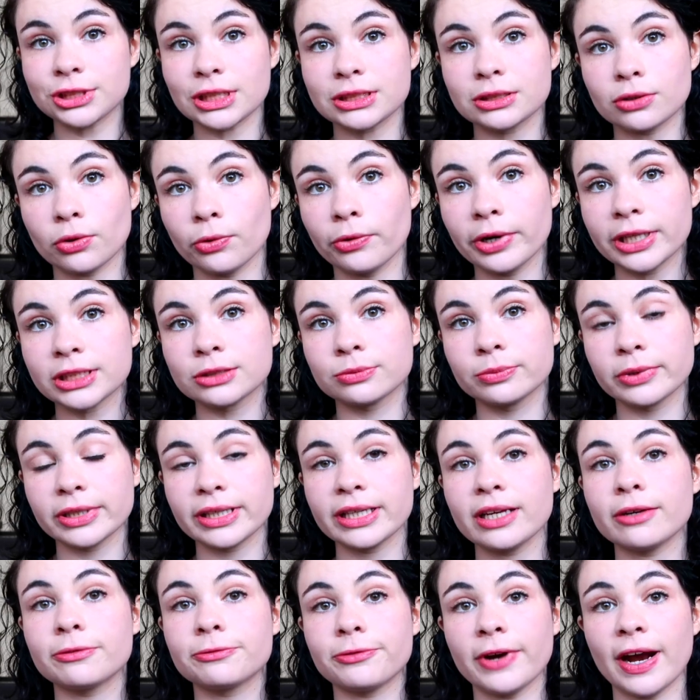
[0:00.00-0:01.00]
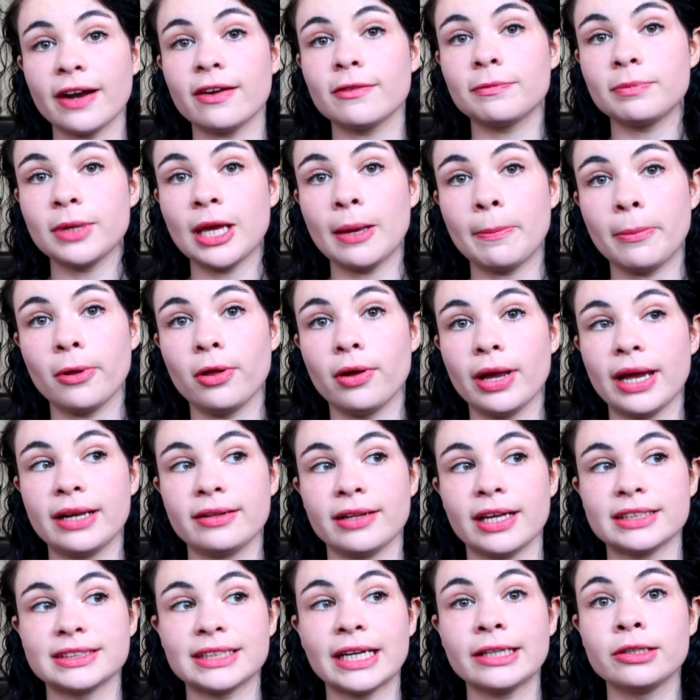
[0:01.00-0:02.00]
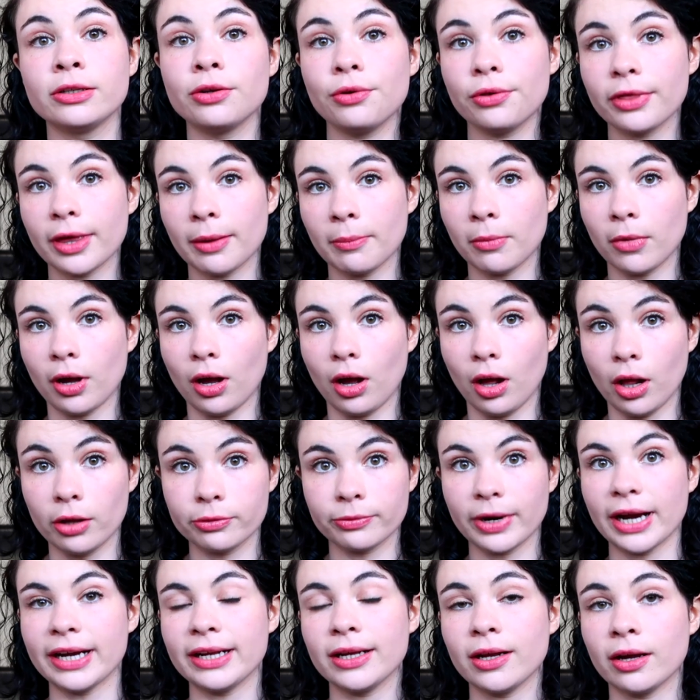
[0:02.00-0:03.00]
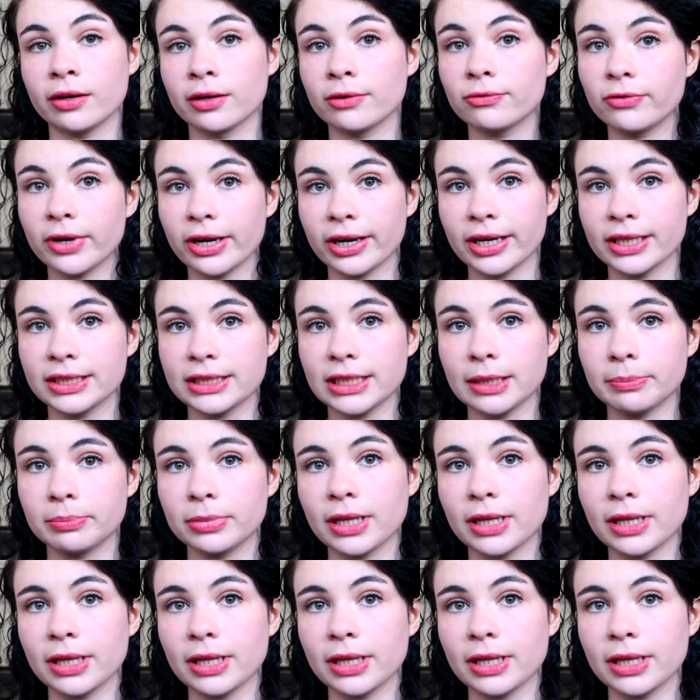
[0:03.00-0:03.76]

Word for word: just always really afraid of people unless I knew them already on a very deep